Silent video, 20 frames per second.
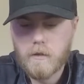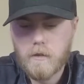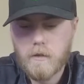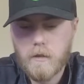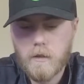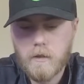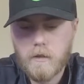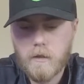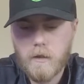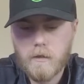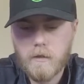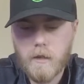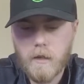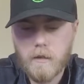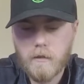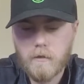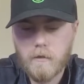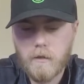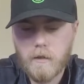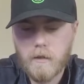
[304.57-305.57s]
let you
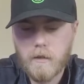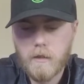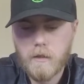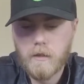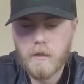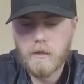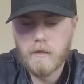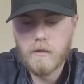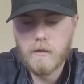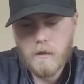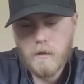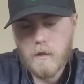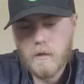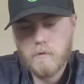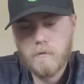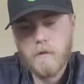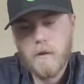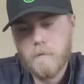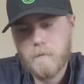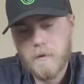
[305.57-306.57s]
take a look at these.
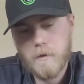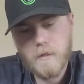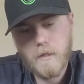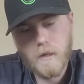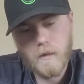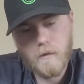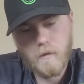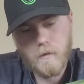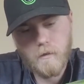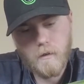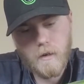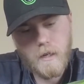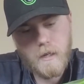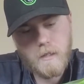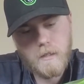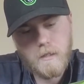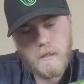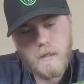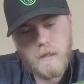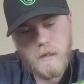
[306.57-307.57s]
This one in particular
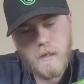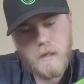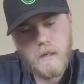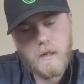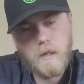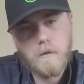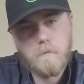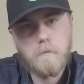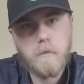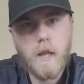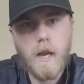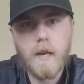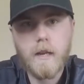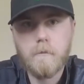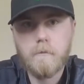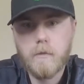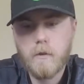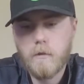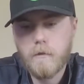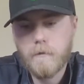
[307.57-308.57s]
is the black
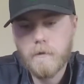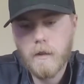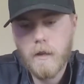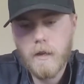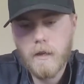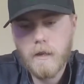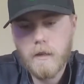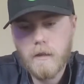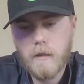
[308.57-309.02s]
and blue flake.